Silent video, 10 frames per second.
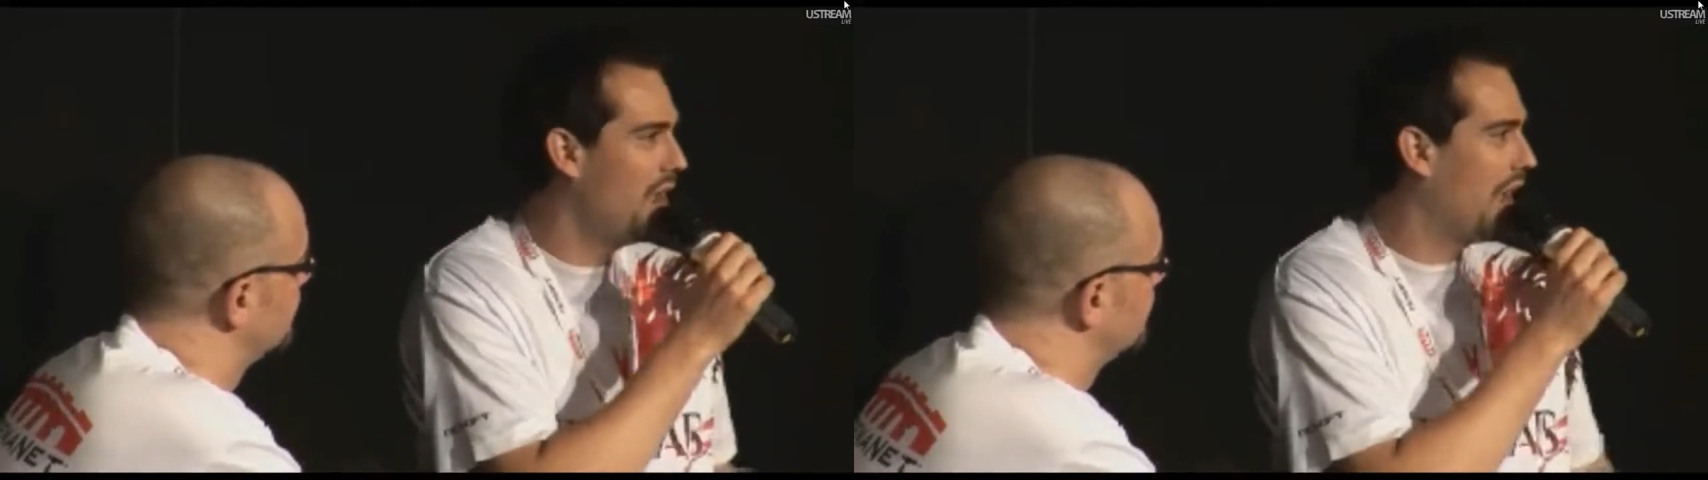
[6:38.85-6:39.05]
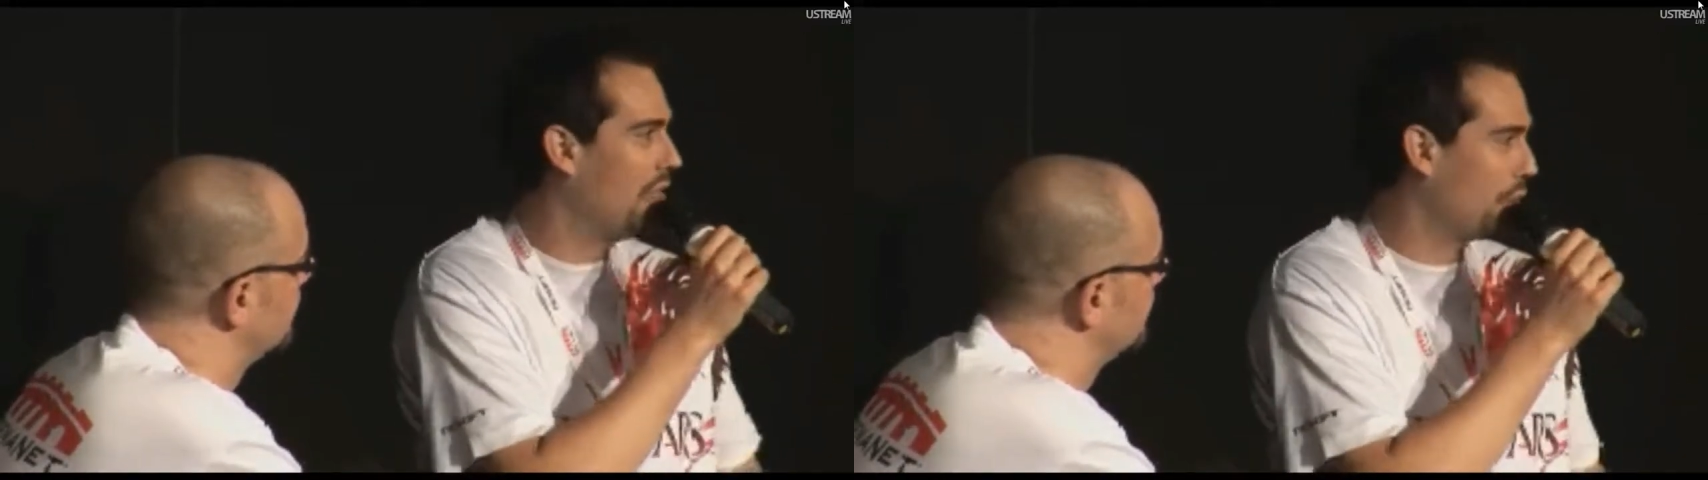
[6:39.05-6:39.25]

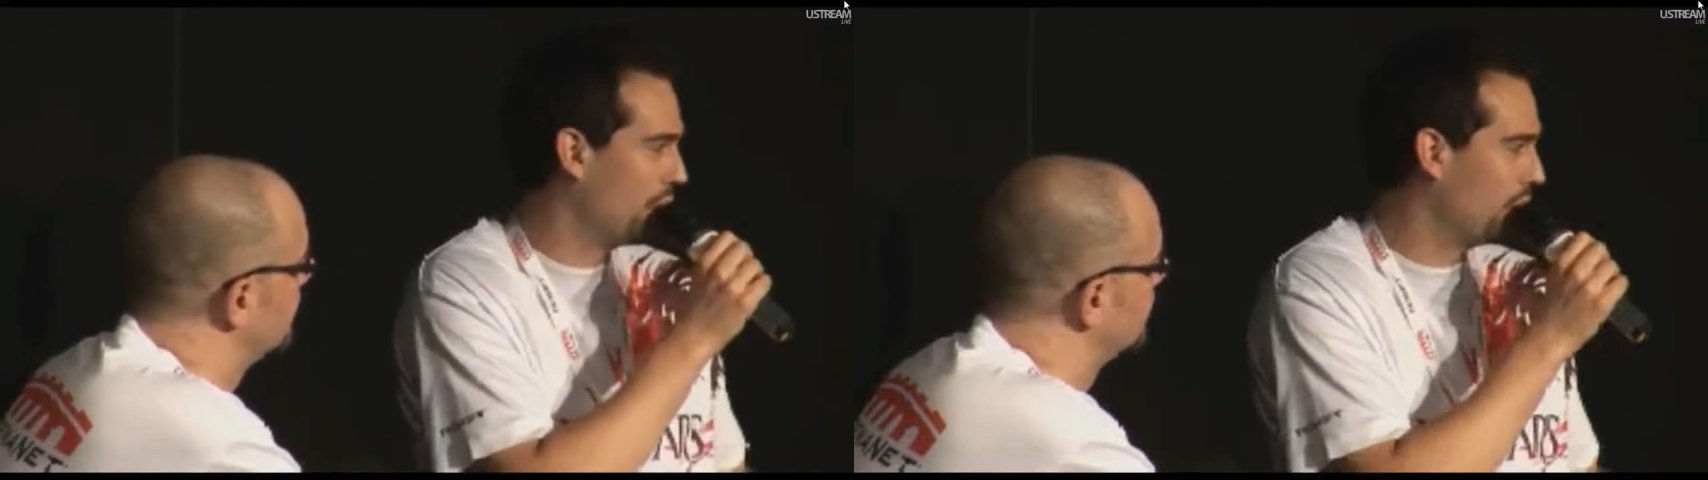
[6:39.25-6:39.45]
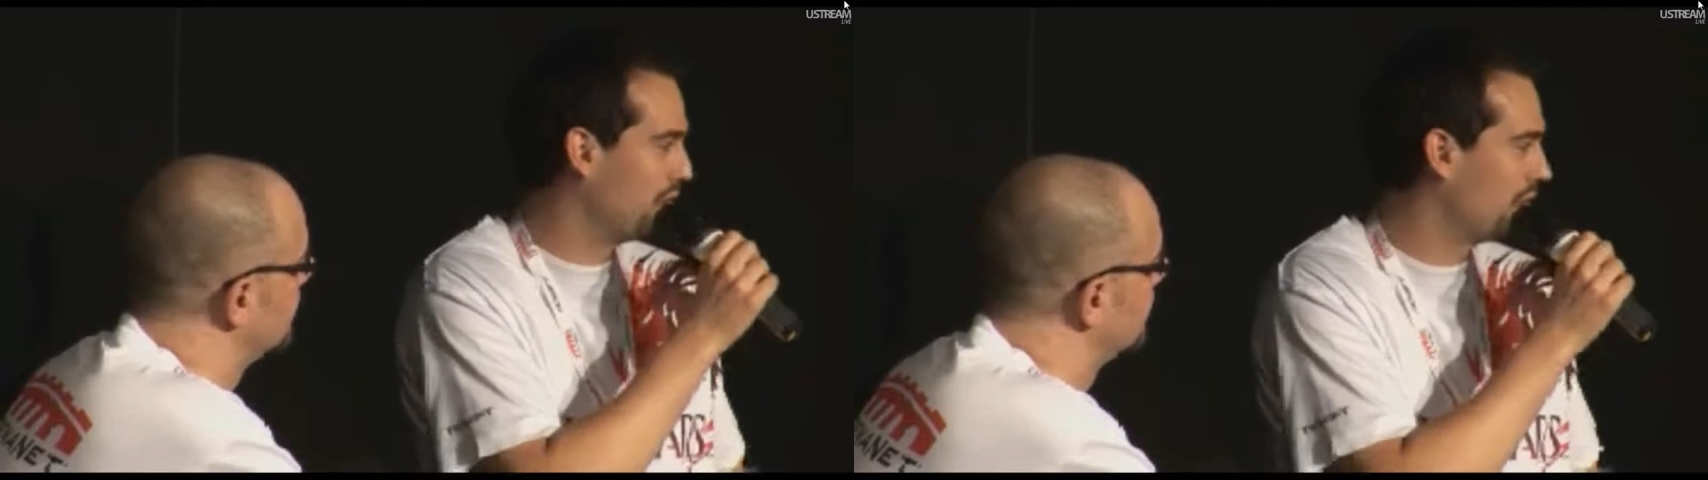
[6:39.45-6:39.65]
and the
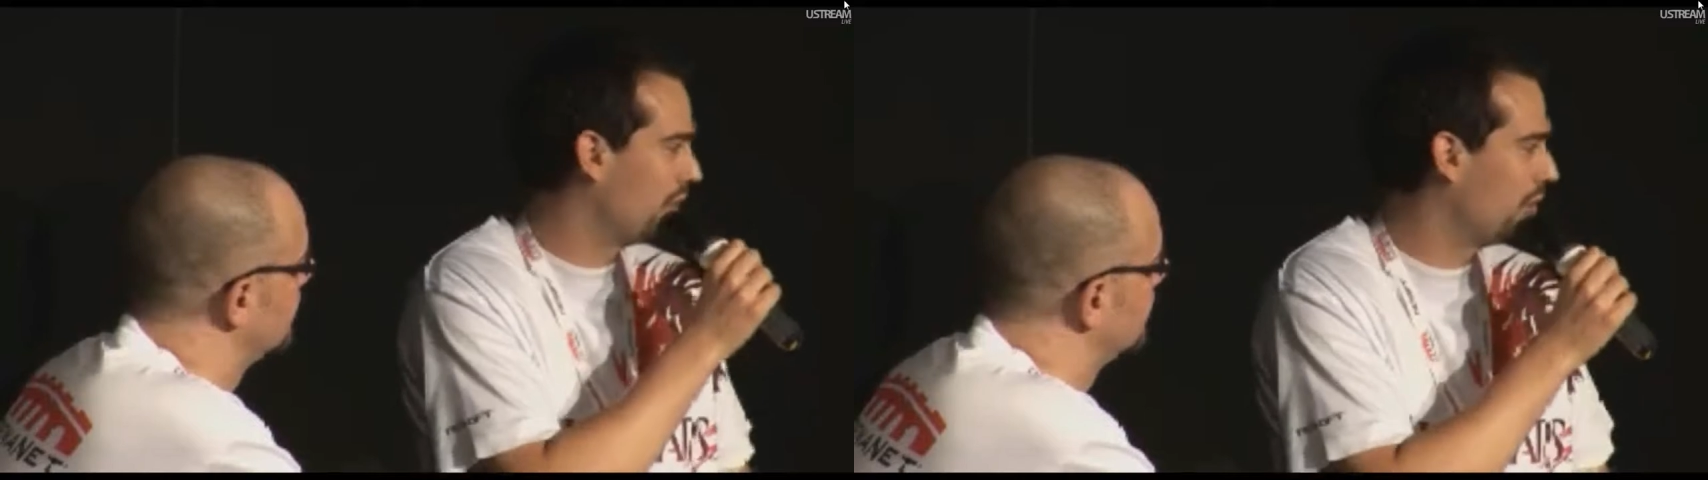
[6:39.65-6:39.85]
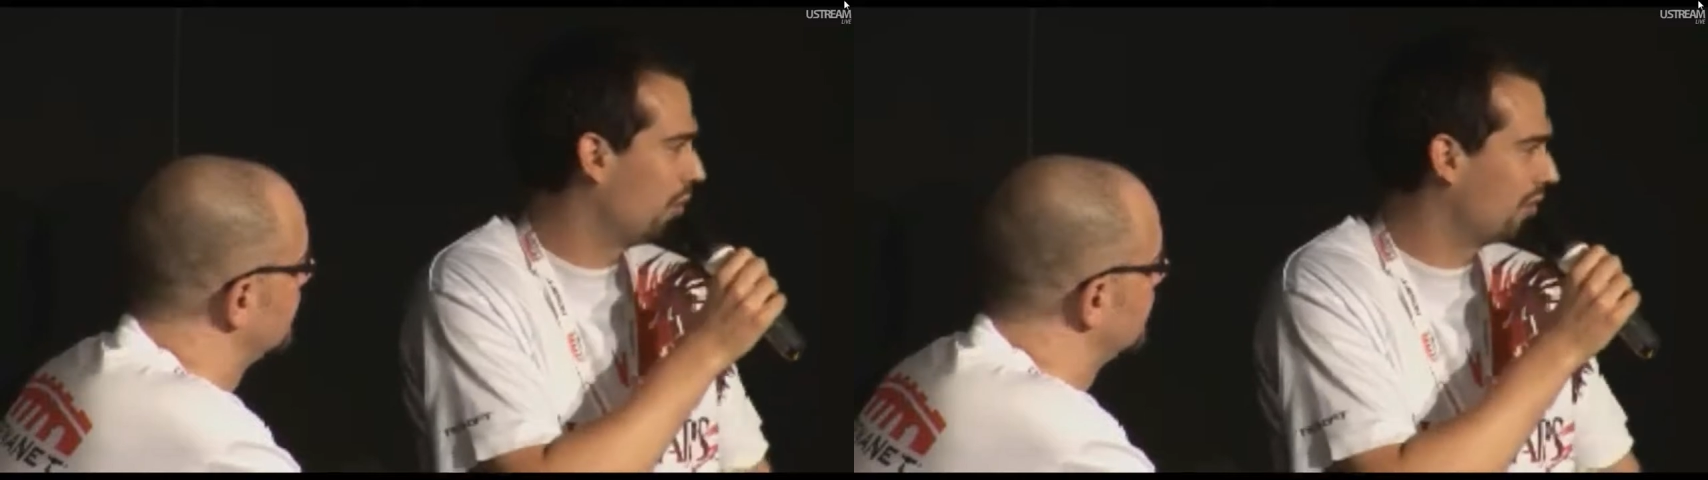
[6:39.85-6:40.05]
ruins of
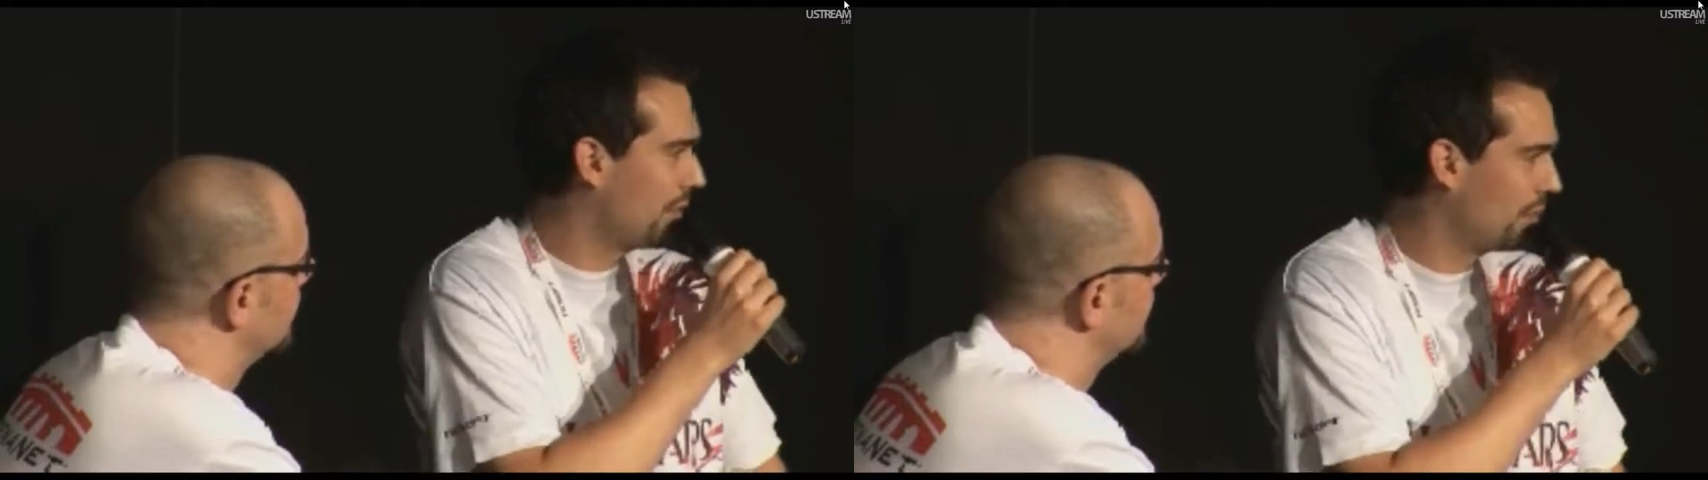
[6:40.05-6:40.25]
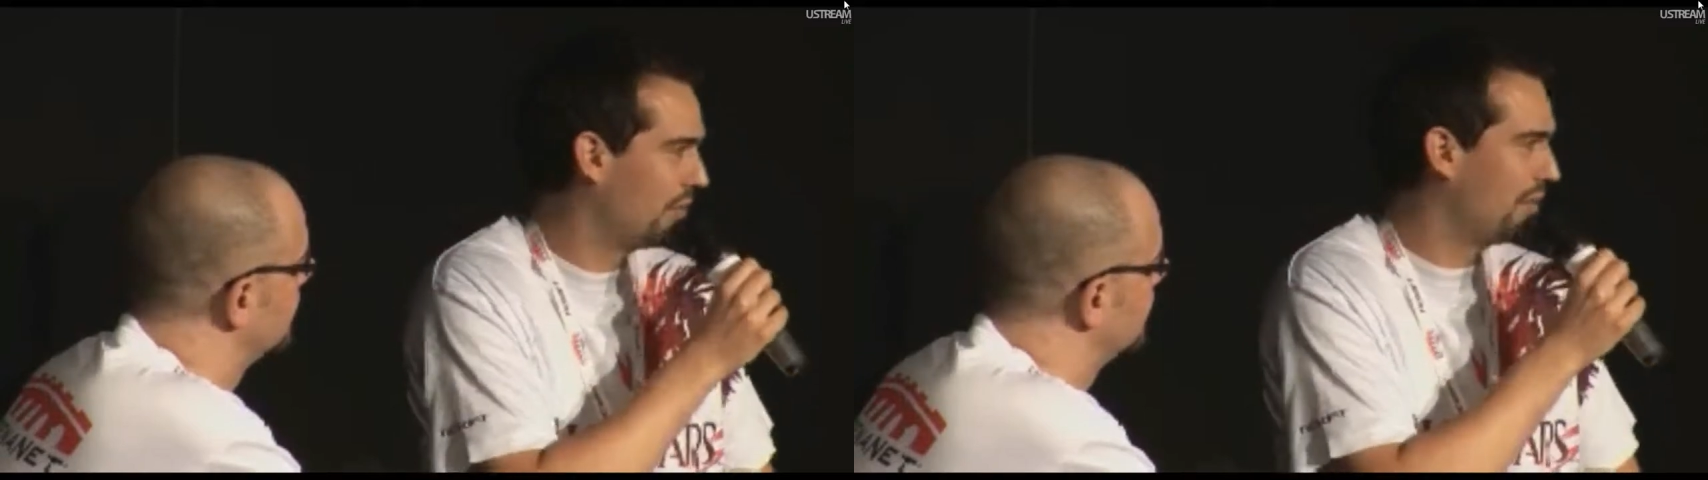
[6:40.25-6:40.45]
the old
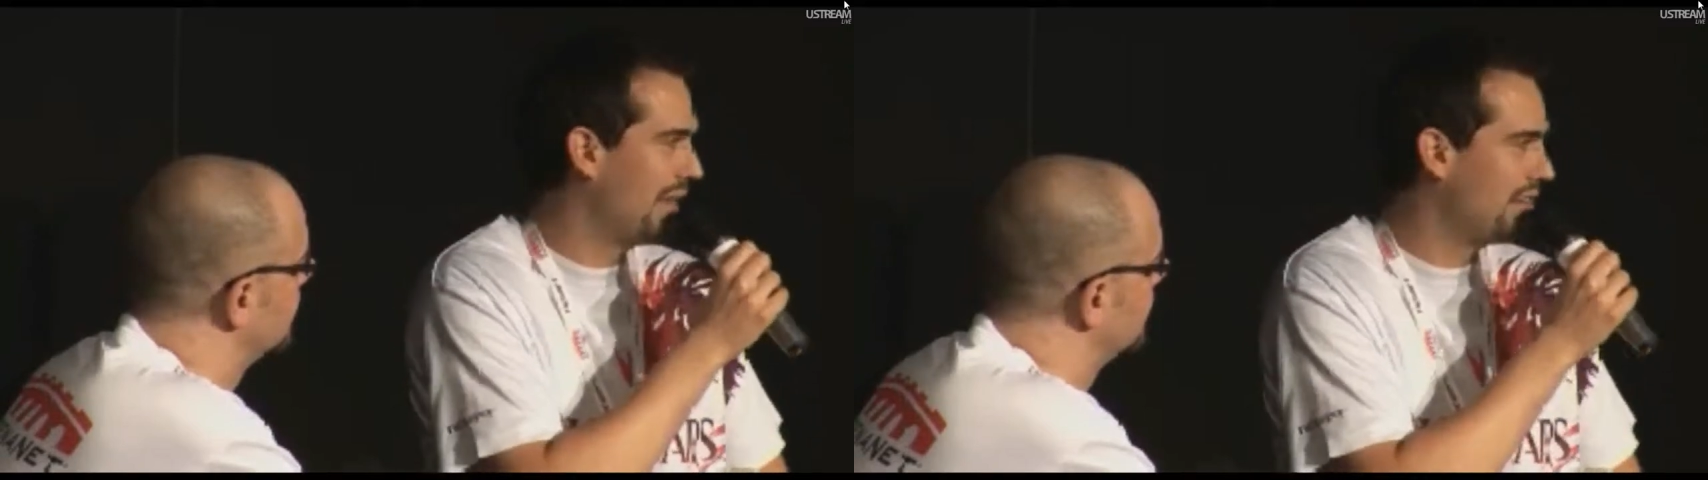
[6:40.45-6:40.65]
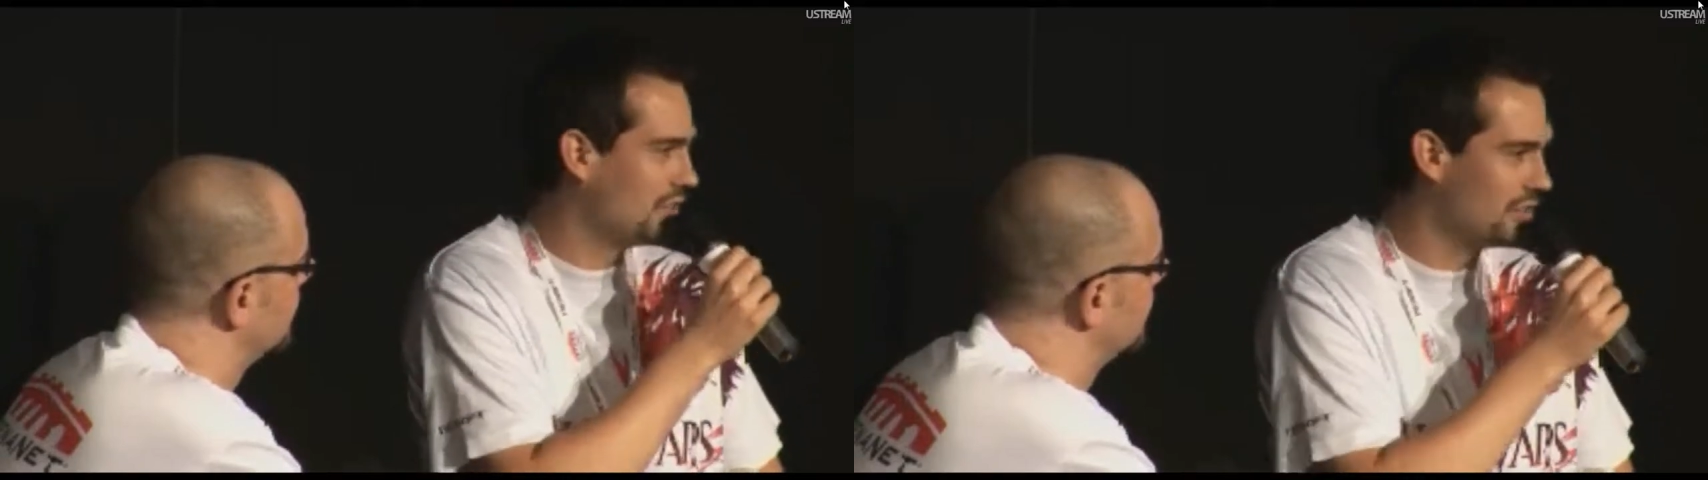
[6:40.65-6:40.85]
Temple of
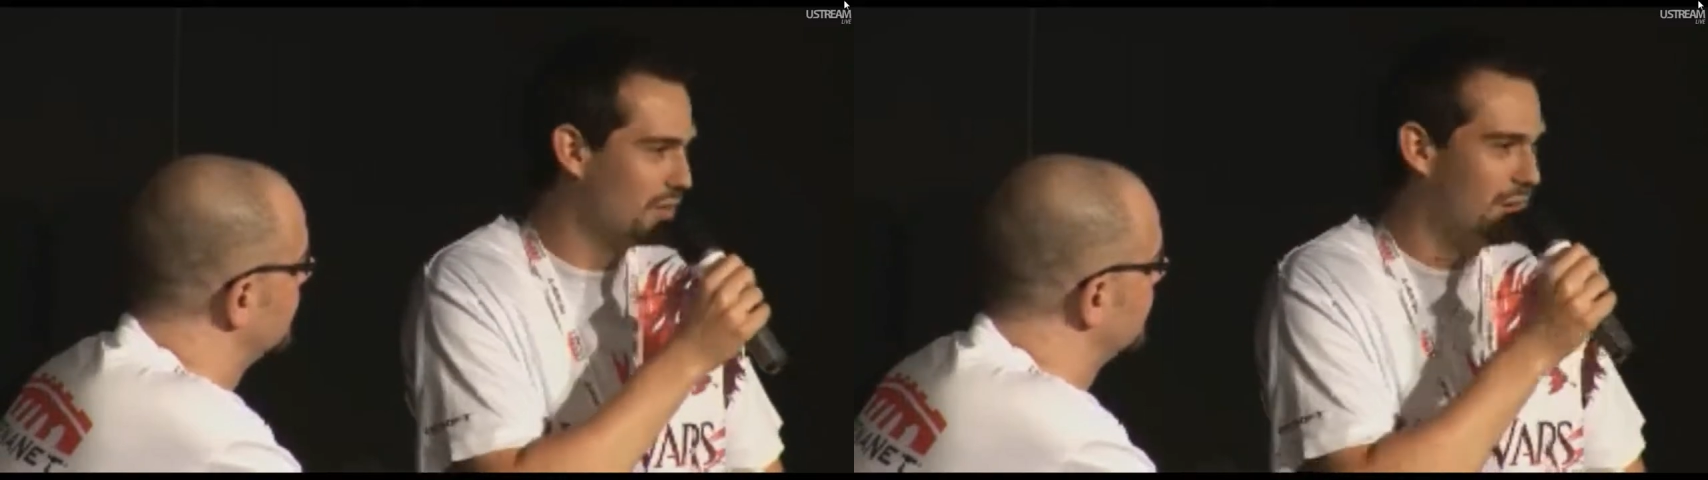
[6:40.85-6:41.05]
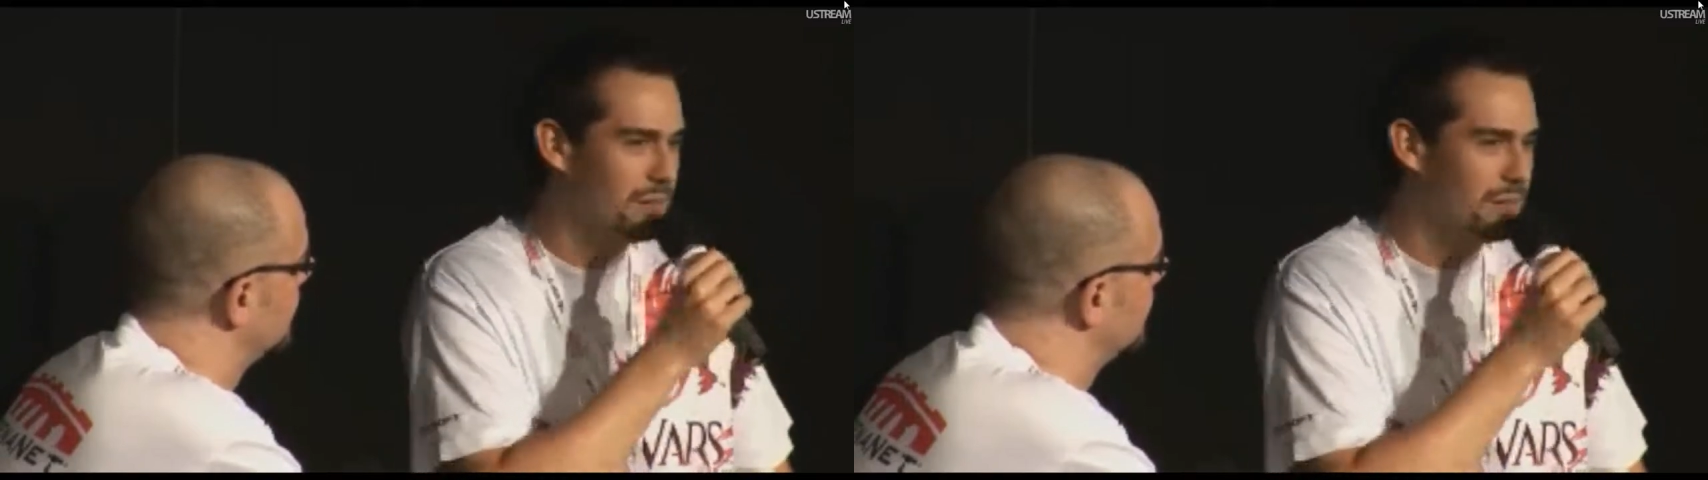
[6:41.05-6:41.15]
the Ages.